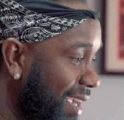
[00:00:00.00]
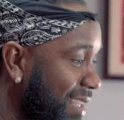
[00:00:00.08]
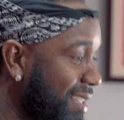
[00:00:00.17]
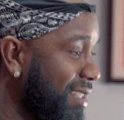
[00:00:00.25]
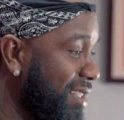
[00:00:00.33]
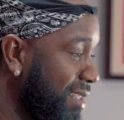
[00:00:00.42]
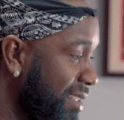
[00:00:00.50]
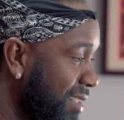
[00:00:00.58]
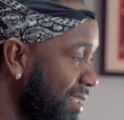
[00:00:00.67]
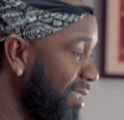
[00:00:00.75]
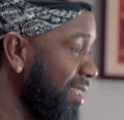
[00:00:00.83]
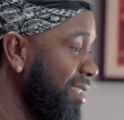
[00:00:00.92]
All
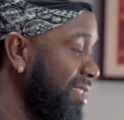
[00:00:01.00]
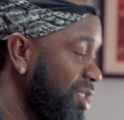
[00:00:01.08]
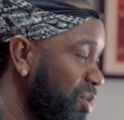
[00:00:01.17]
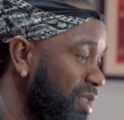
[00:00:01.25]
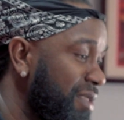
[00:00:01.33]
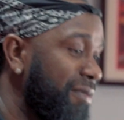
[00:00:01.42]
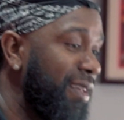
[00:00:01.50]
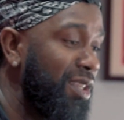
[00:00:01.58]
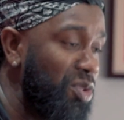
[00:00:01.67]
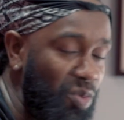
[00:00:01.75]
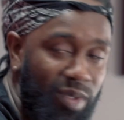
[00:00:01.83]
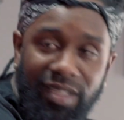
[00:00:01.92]
right. So it's
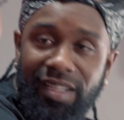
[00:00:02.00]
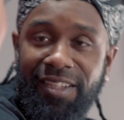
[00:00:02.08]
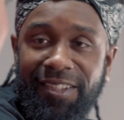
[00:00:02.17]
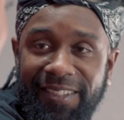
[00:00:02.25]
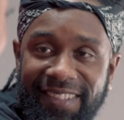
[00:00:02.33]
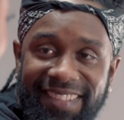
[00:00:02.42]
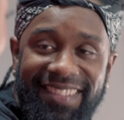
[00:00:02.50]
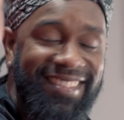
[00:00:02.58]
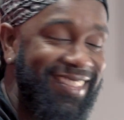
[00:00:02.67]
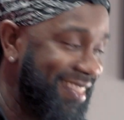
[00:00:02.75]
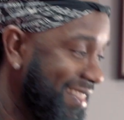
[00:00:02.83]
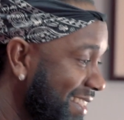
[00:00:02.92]
Vayne's World.
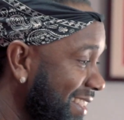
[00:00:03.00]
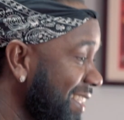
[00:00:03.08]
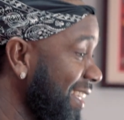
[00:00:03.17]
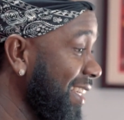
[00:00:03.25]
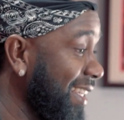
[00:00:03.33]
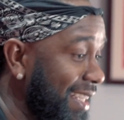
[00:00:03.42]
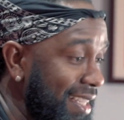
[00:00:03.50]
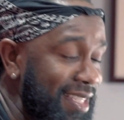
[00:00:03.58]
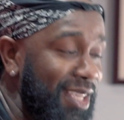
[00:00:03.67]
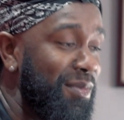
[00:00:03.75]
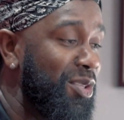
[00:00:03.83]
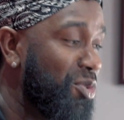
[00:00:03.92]

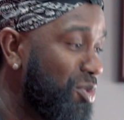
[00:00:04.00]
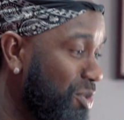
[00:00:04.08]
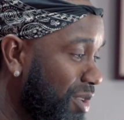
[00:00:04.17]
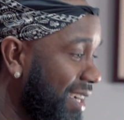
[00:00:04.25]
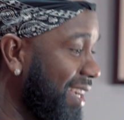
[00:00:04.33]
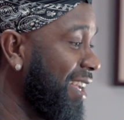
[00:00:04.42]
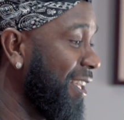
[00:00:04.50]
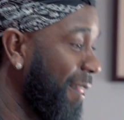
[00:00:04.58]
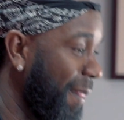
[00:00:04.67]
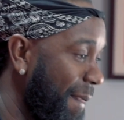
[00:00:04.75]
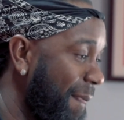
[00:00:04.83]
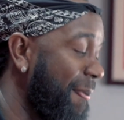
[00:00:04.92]
It's Gimme
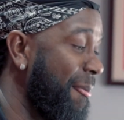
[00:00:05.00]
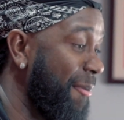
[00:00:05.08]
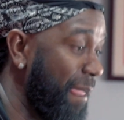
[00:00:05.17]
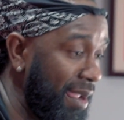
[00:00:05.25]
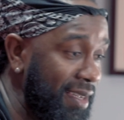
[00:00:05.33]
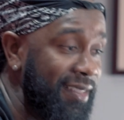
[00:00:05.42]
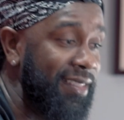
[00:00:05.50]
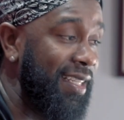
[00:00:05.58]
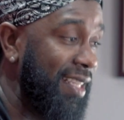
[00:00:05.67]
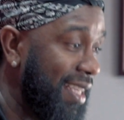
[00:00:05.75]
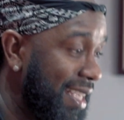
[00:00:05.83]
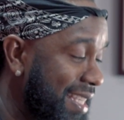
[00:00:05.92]
Soca.
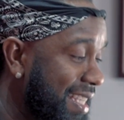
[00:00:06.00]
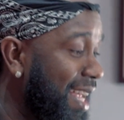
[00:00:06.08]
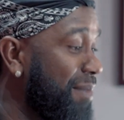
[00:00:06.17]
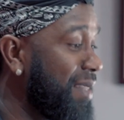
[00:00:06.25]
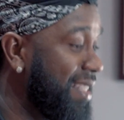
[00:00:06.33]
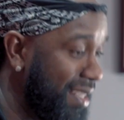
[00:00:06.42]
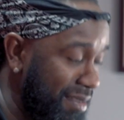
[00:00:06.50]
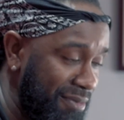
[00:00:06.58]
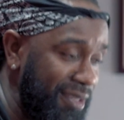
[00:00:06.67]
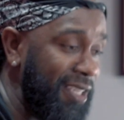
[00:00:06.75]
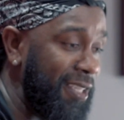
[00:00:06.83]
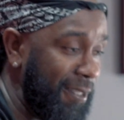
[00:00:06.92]
It's Slam
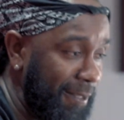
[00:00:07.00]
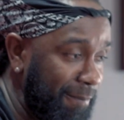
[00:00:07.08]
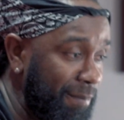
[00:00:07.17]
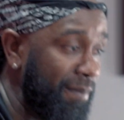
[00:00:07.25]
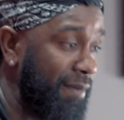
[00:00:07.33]
TV.